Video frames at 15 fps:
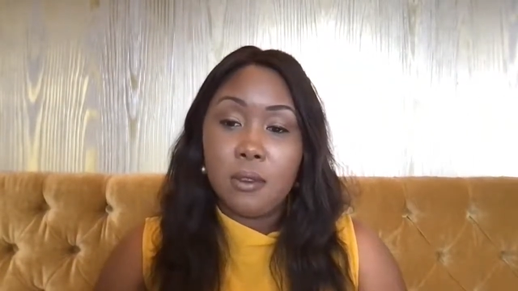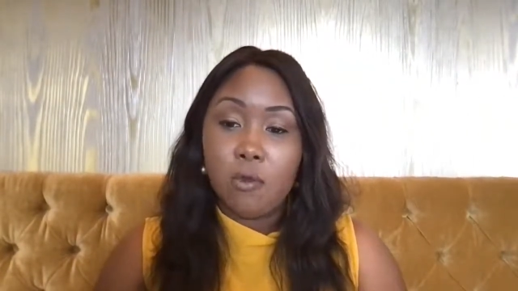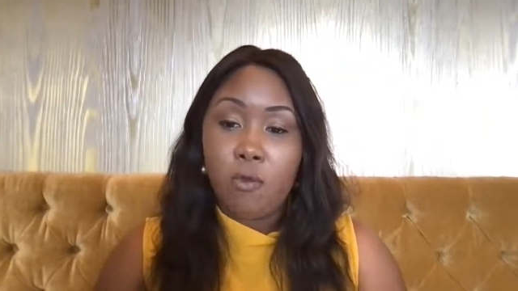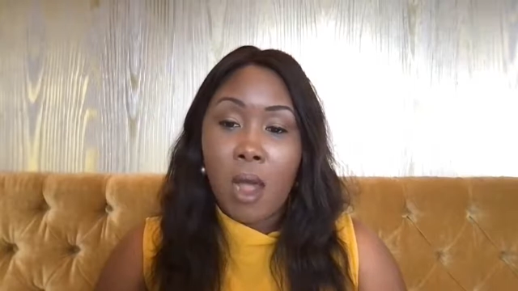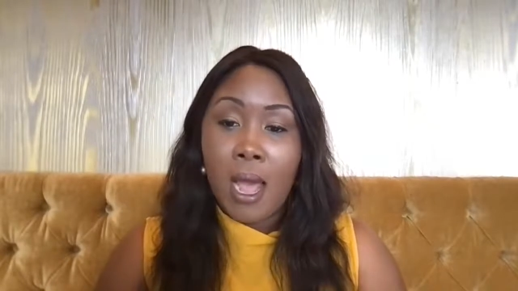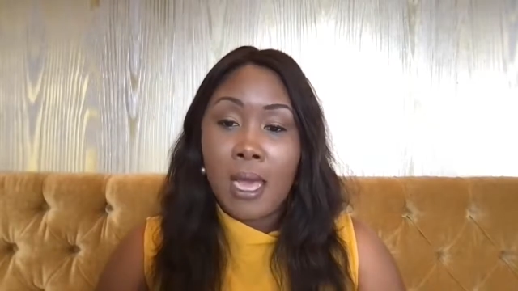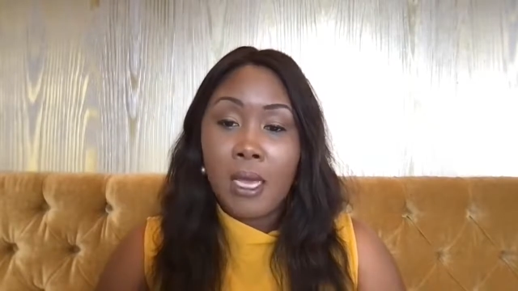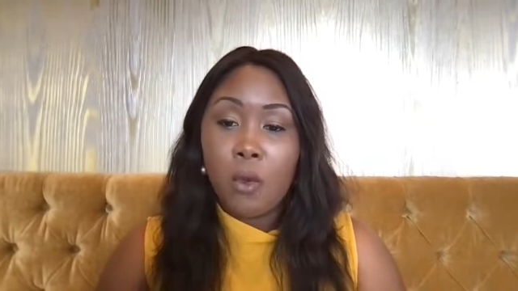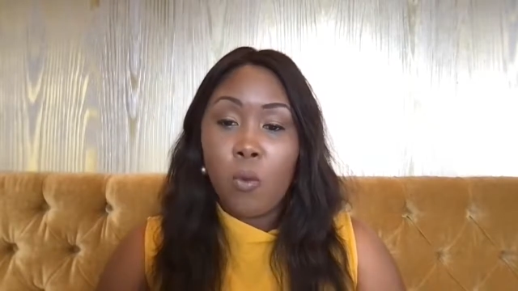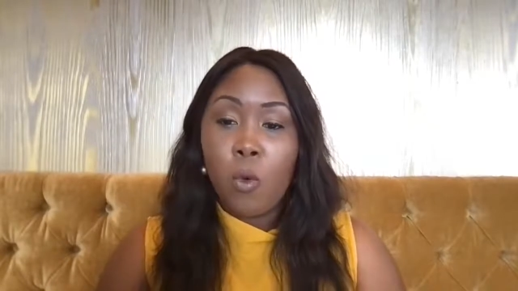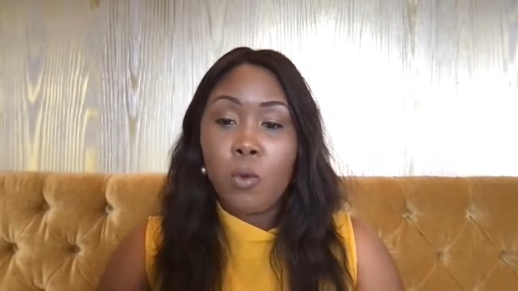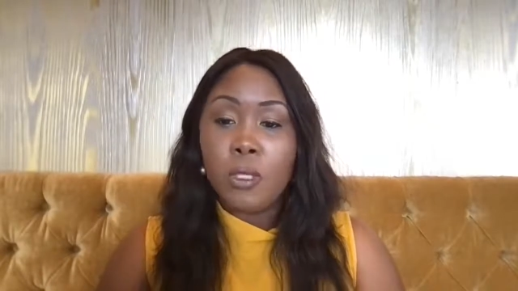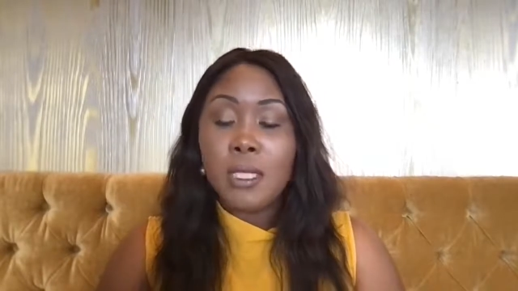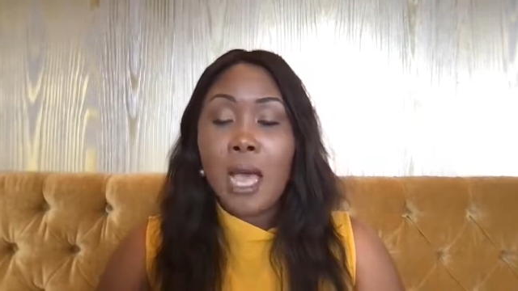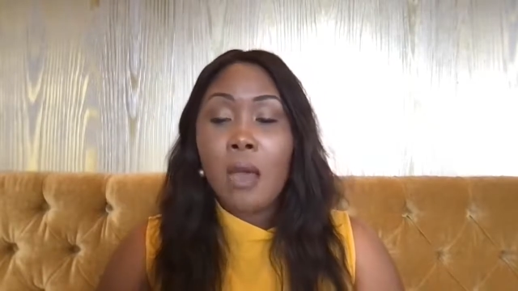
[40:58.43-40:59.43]
right?
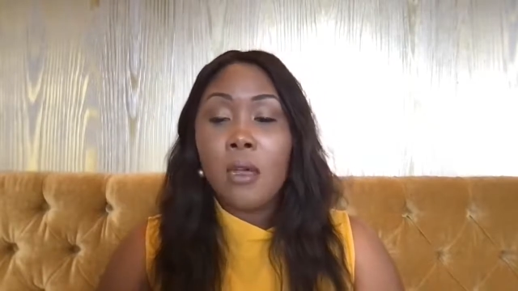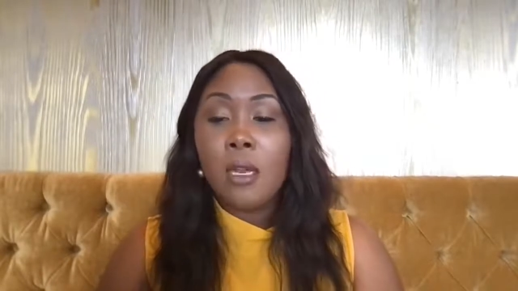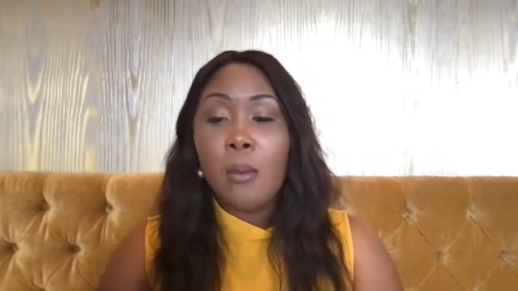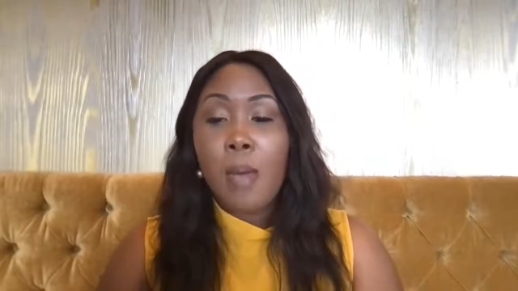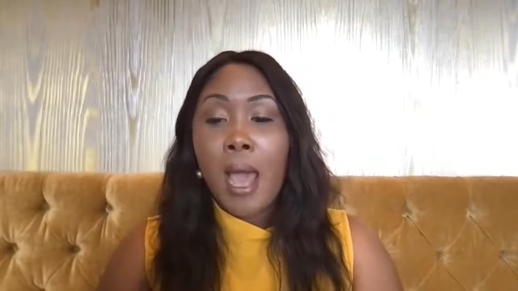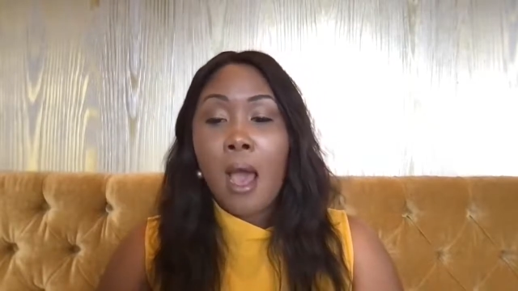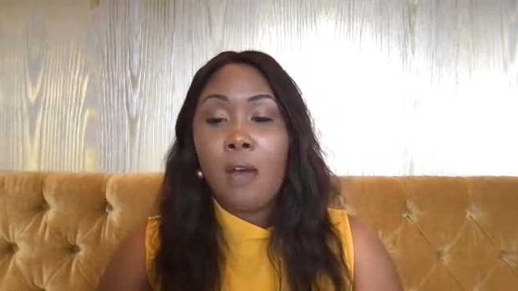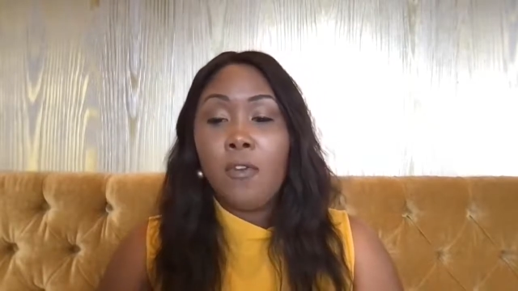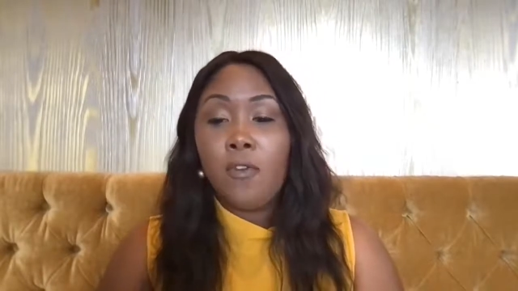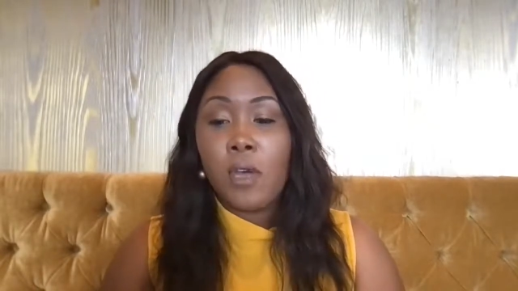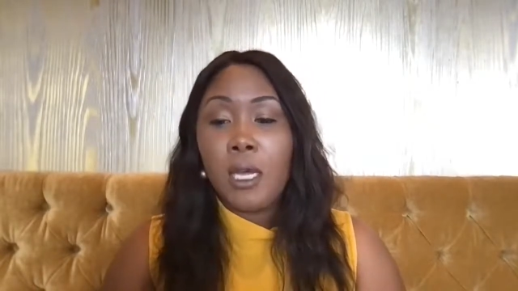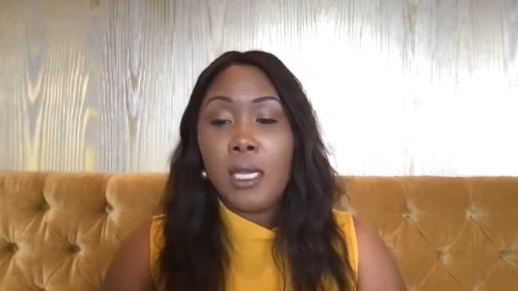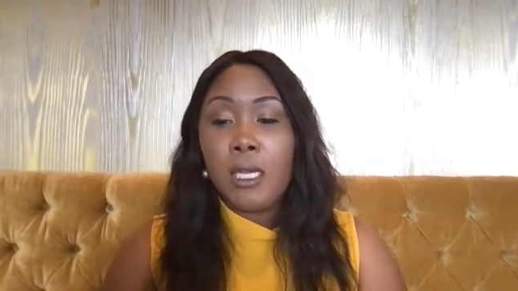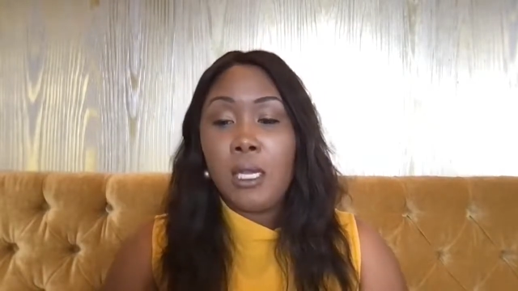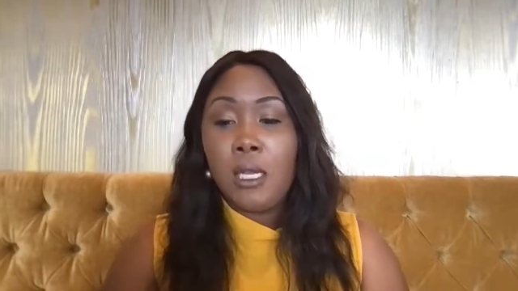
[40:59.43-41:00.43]
When we're talking about
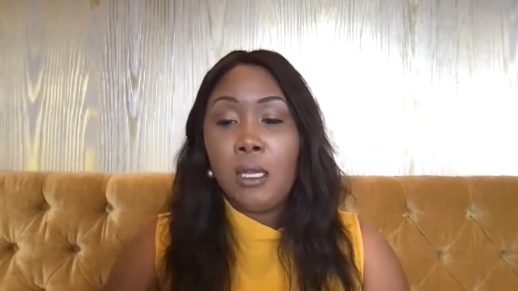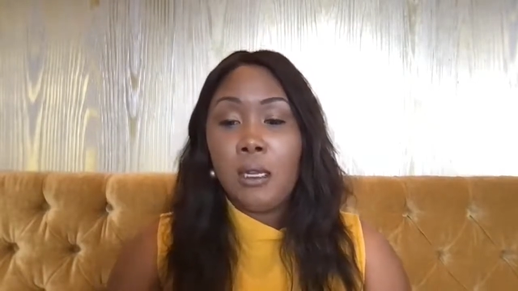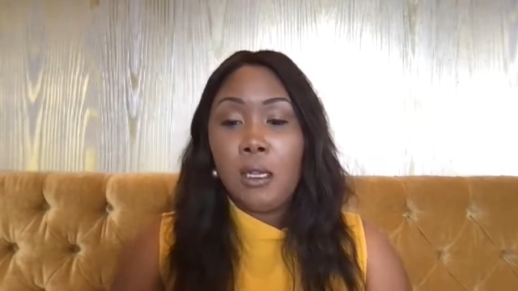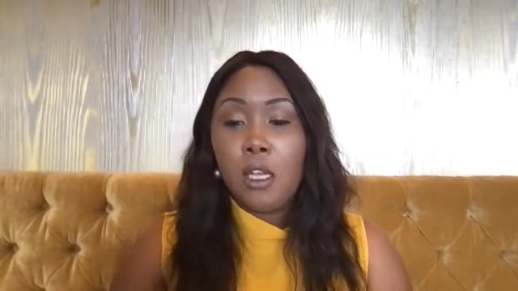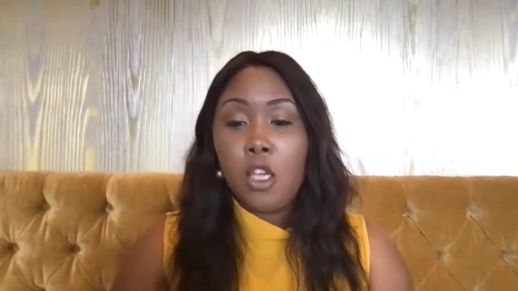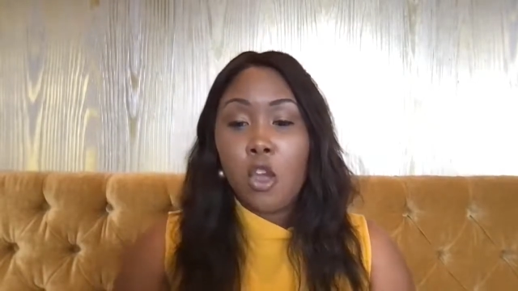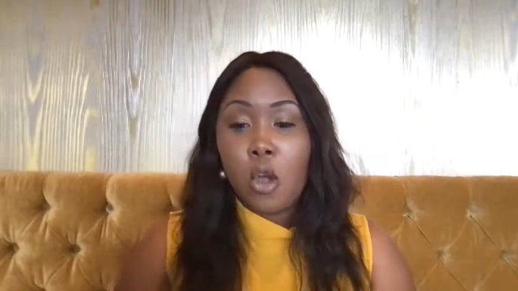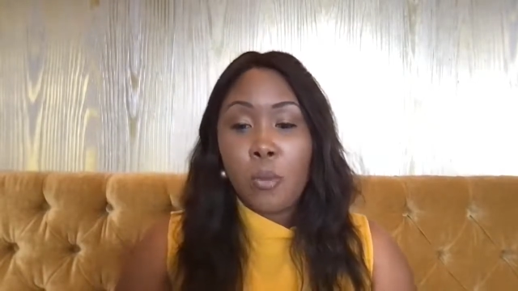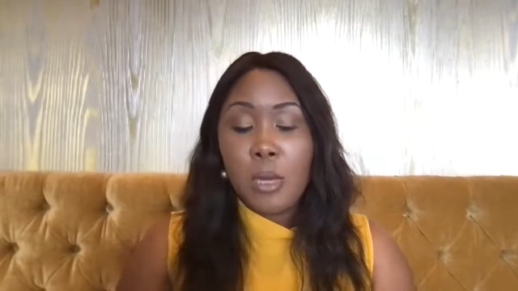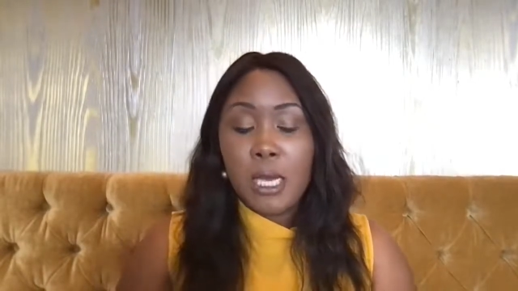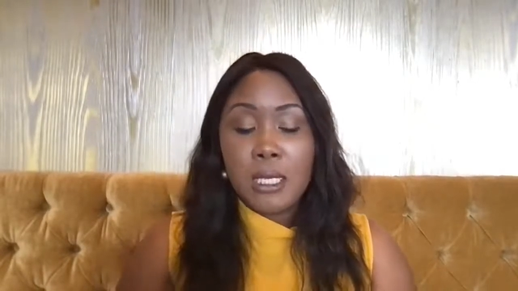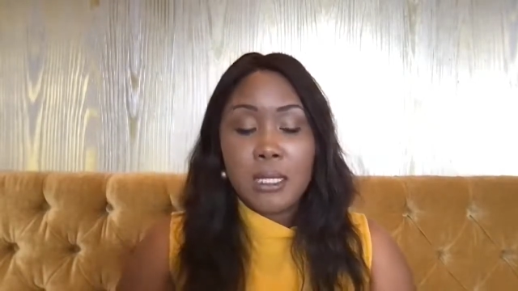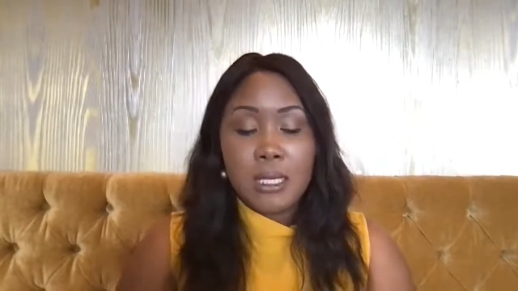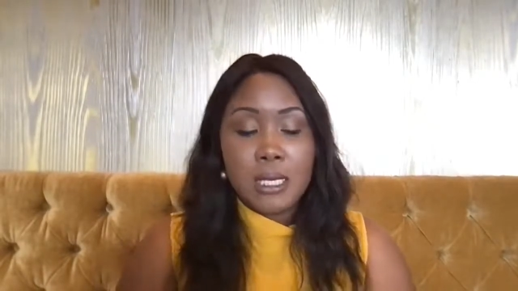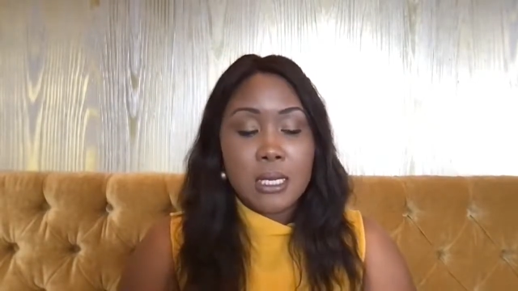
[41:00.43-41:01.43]
funding your
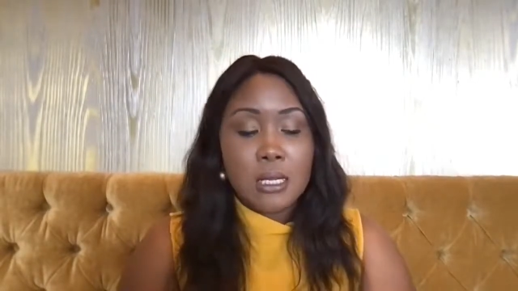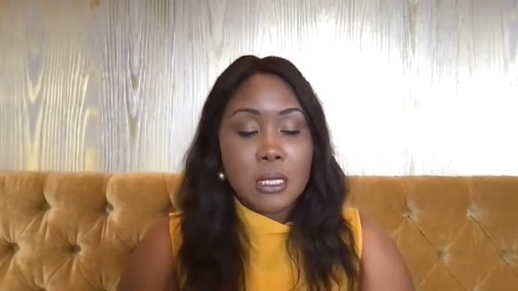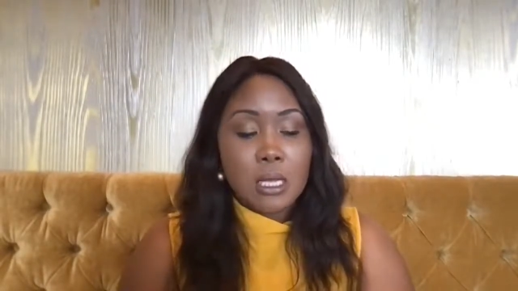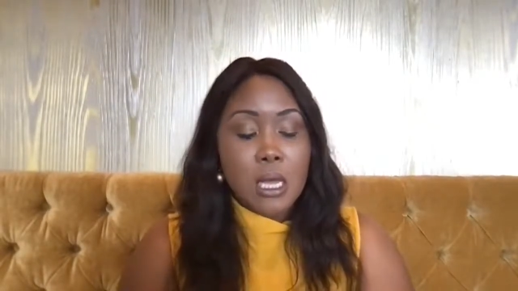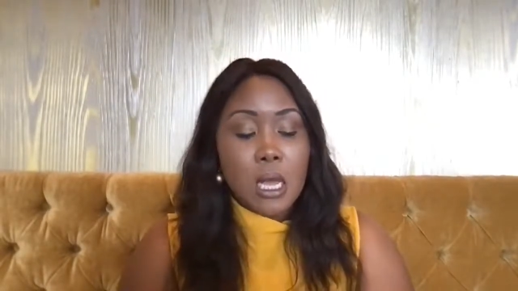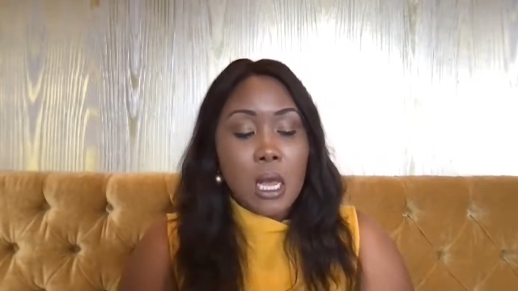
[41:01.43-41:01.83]
business,